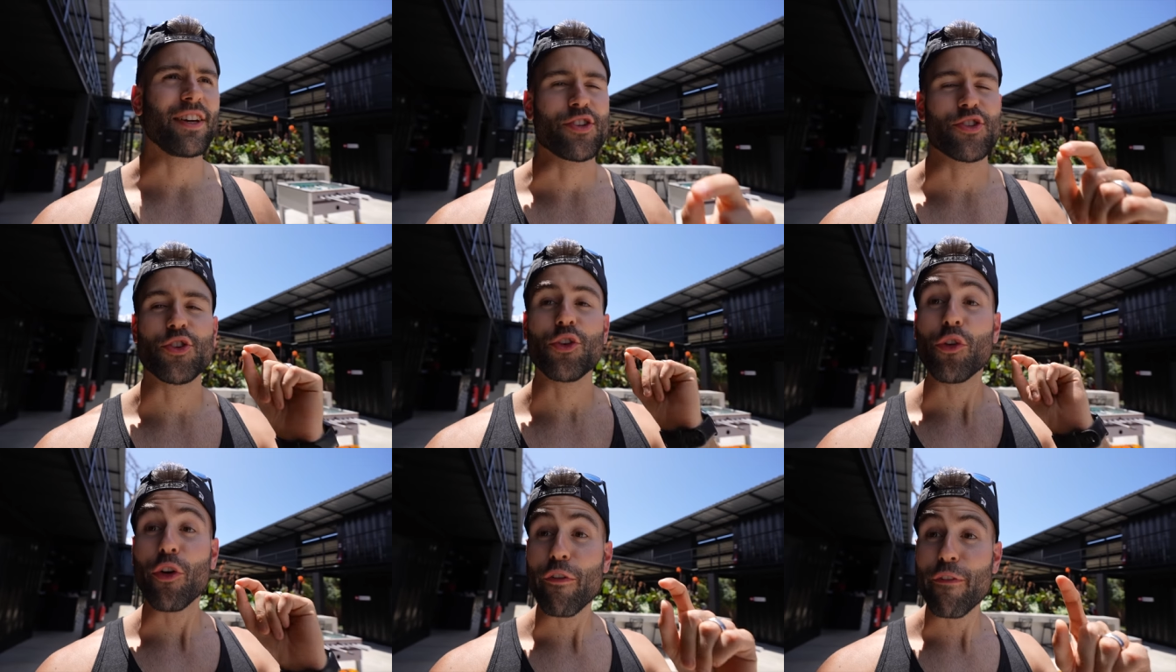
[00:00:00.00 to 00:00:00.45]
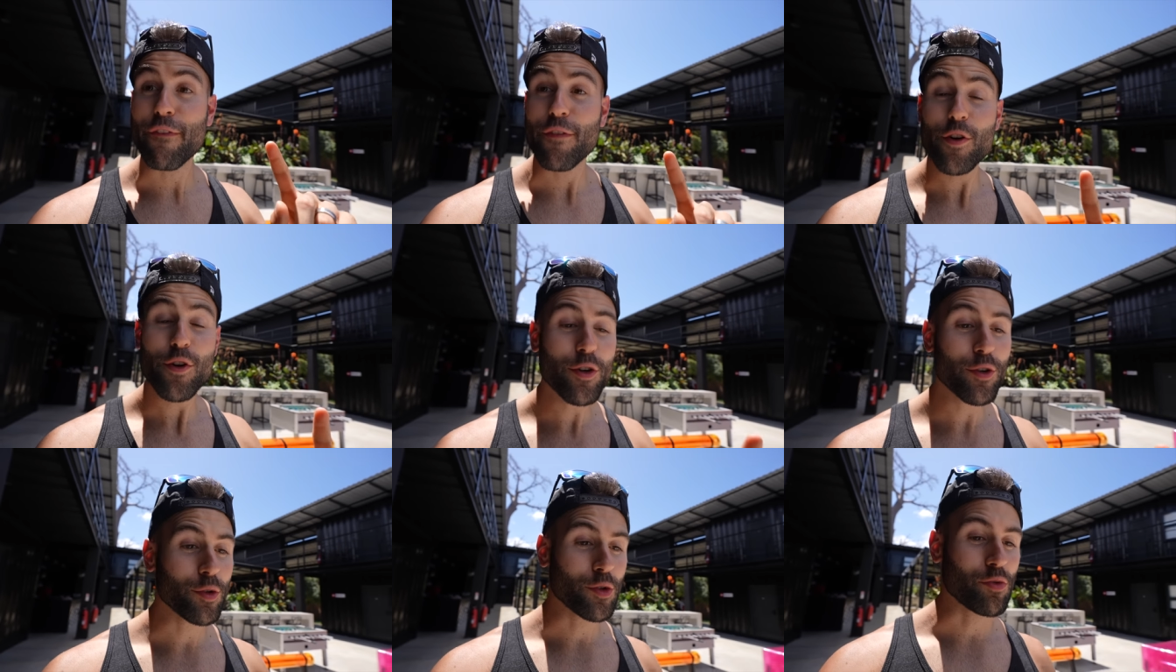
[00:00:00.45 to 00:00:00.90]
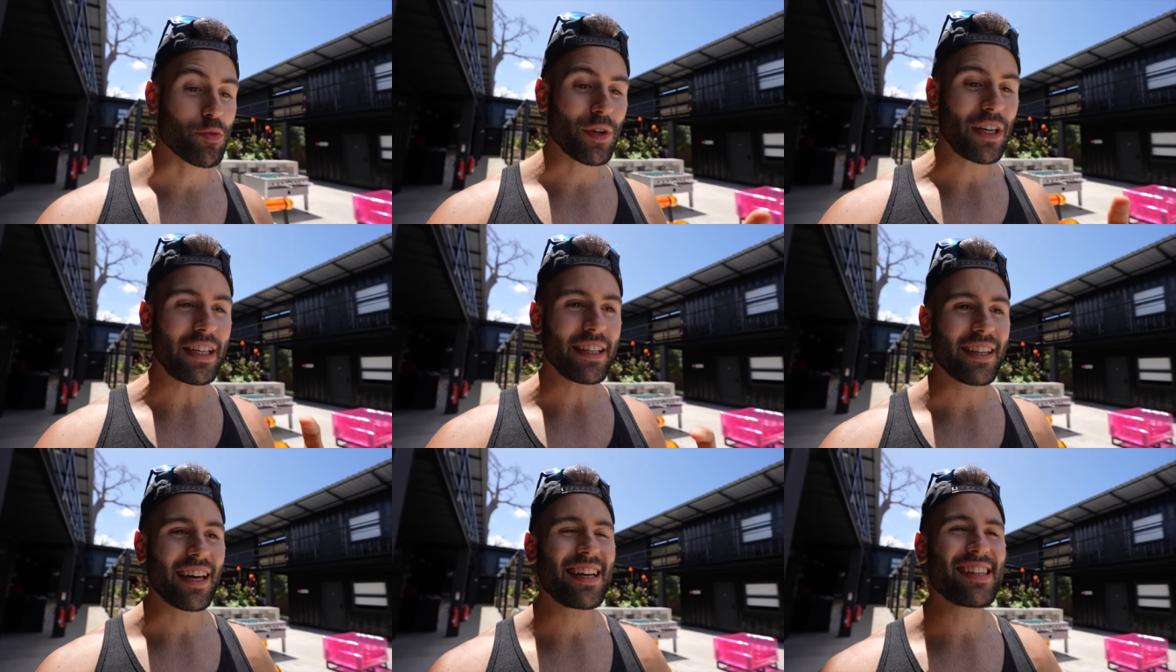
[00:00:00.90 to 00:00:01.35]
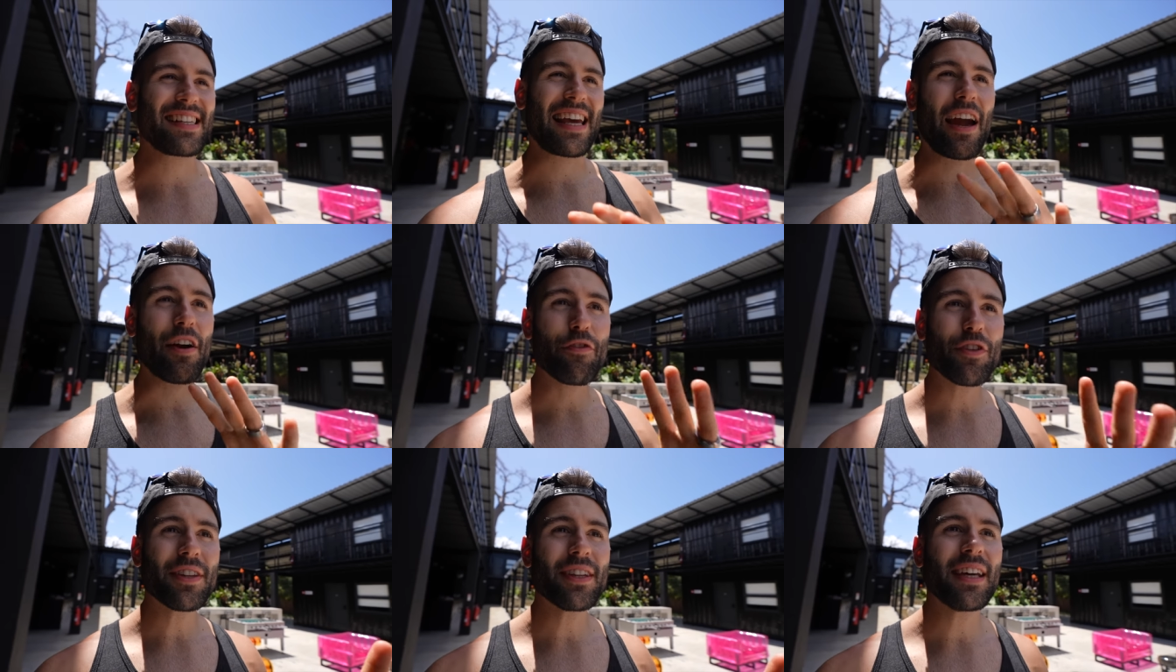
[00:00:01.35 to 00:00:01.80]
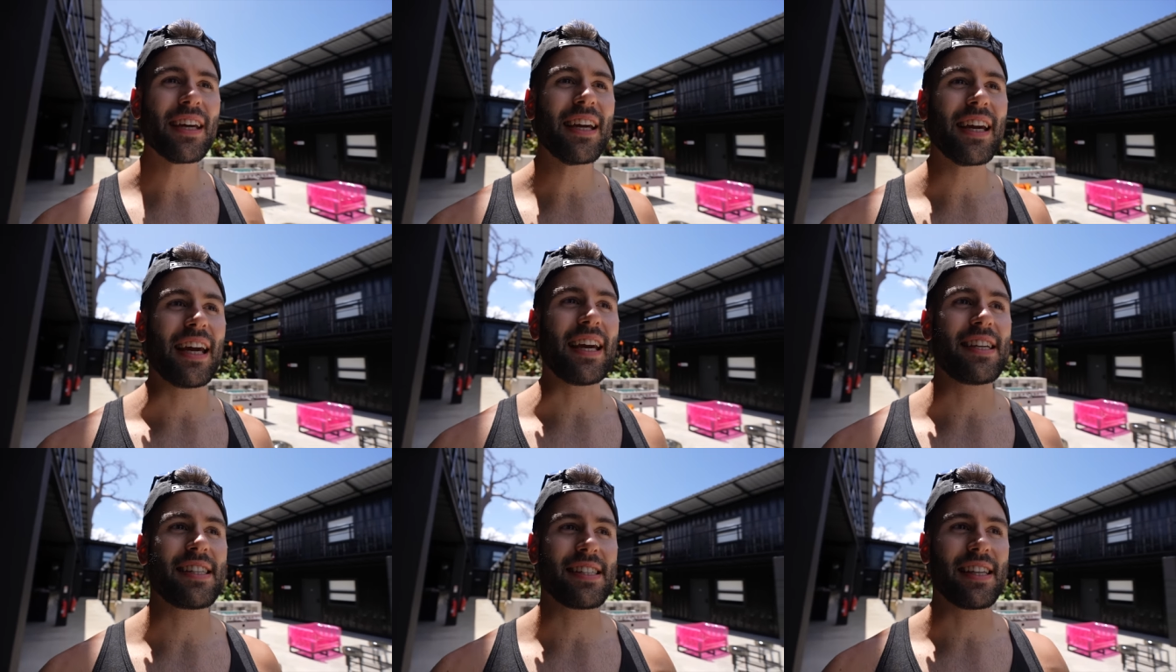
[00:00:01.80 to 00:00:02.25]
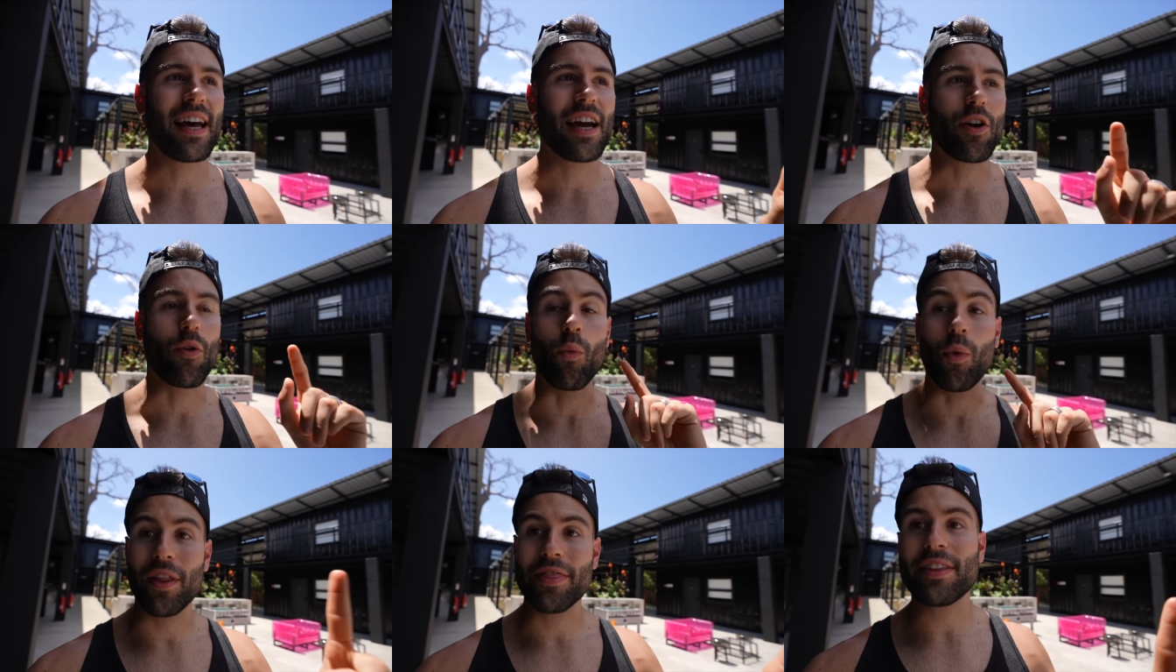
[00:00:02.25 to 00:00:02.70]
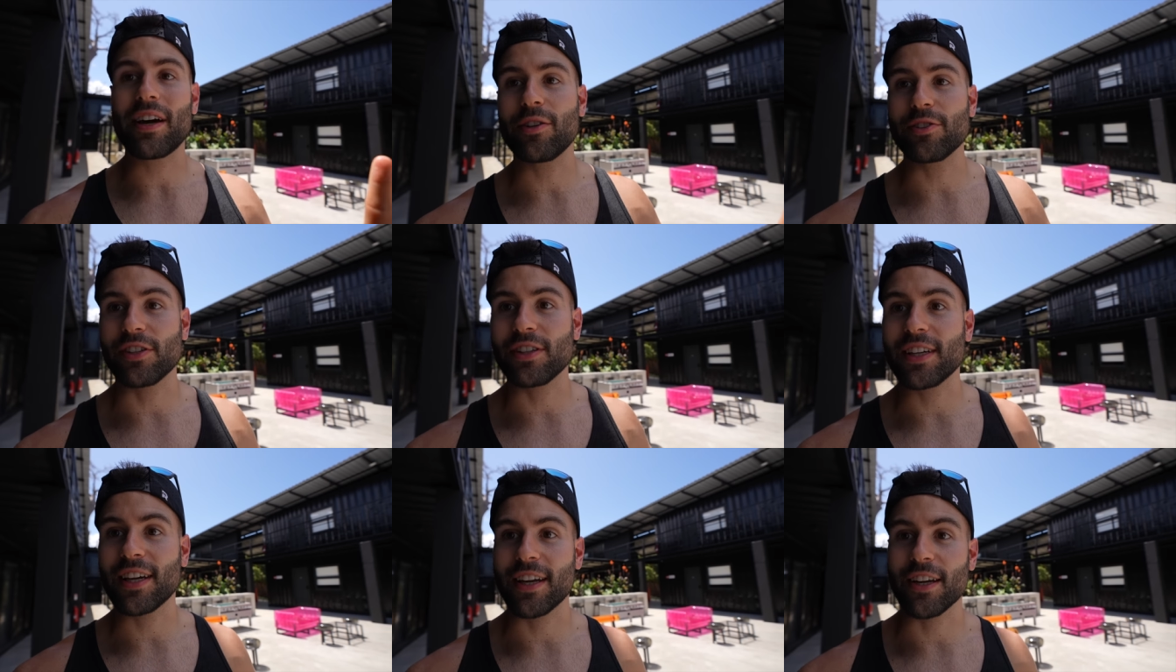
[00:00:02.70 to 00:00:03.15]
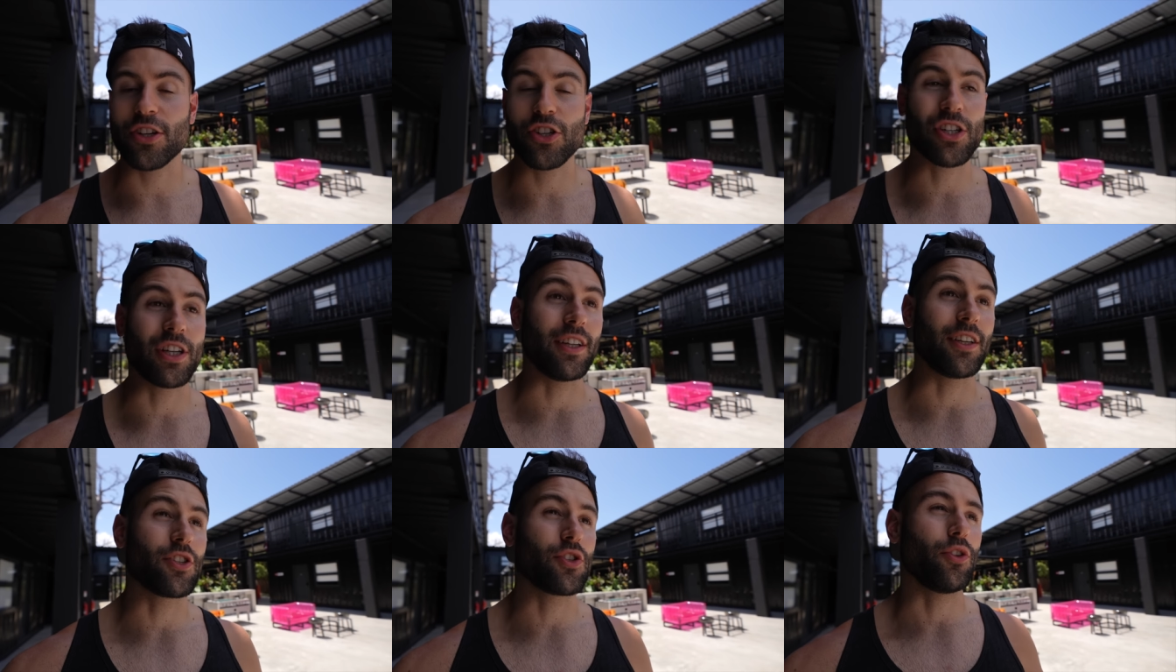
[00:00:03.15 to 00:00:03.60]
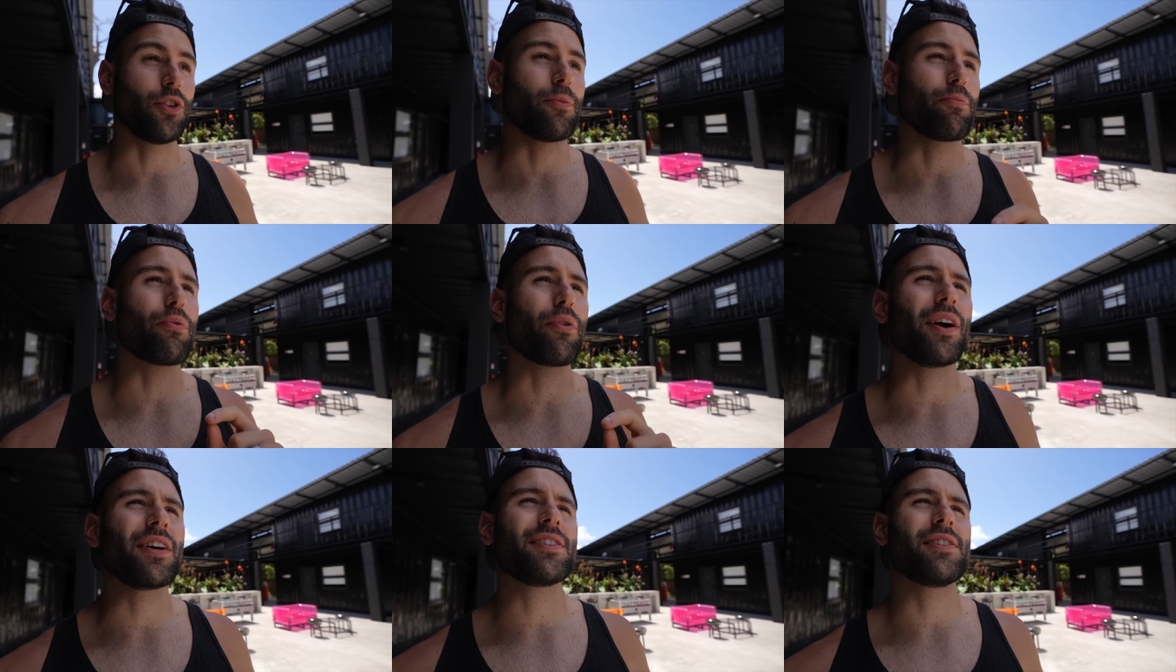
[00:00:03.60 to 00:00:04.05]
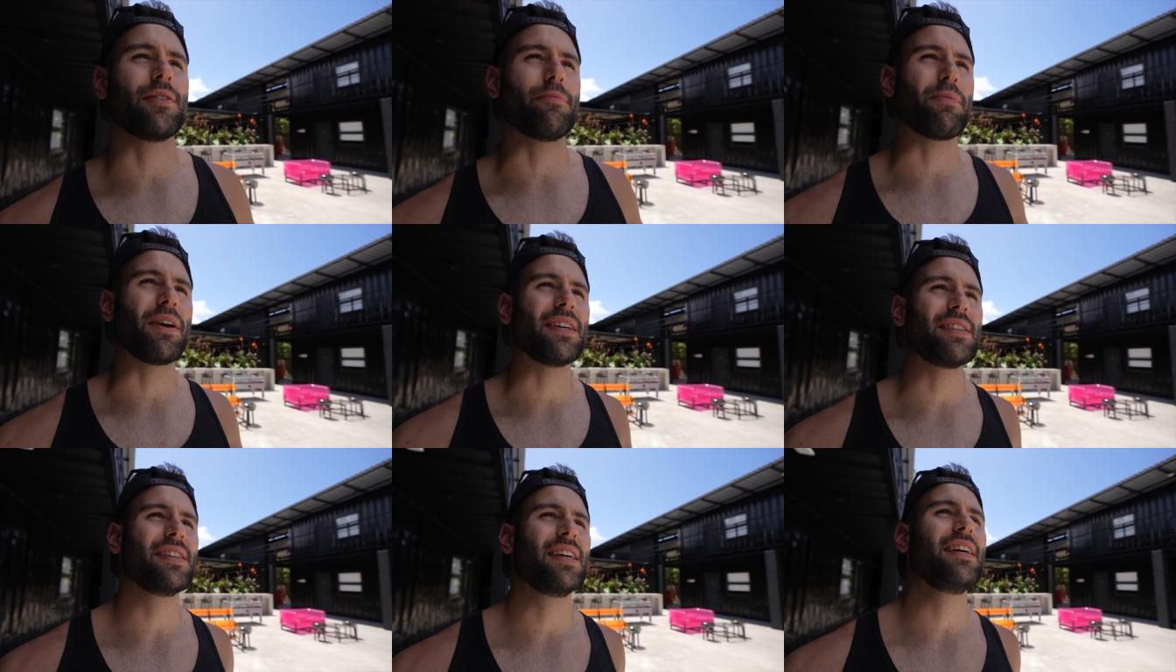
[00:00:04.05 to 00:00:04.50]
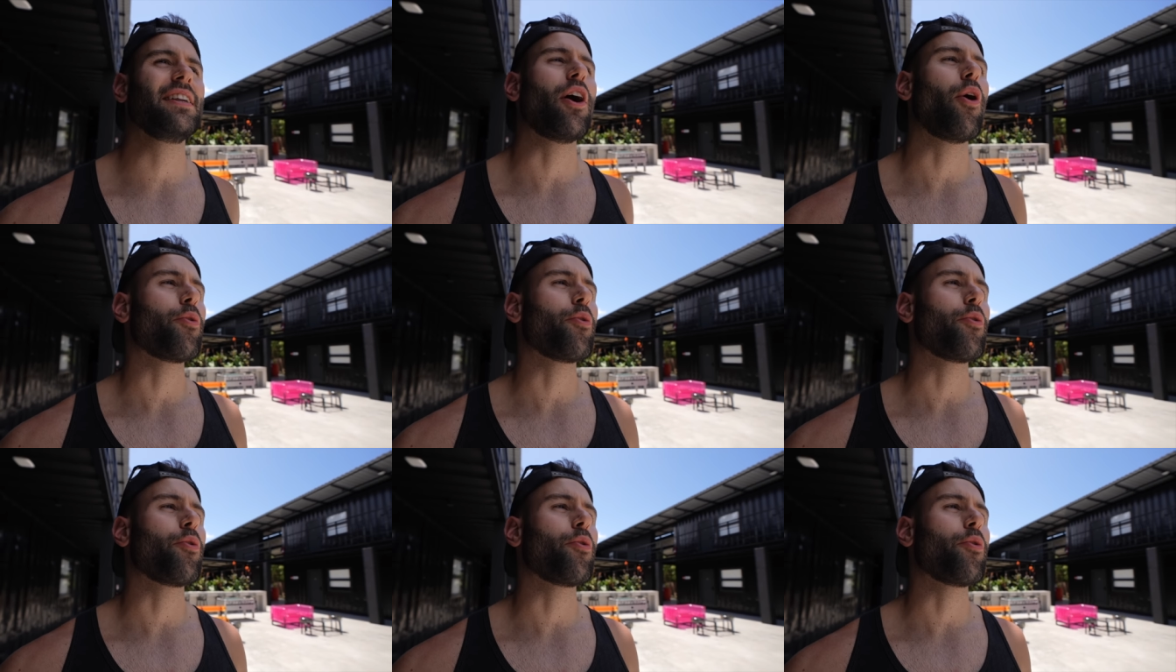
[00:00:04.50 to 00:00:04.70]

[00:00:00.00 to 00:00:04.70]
So the food was really nice. Everything is like 1,000 Canadian shillings, so the price is amazing.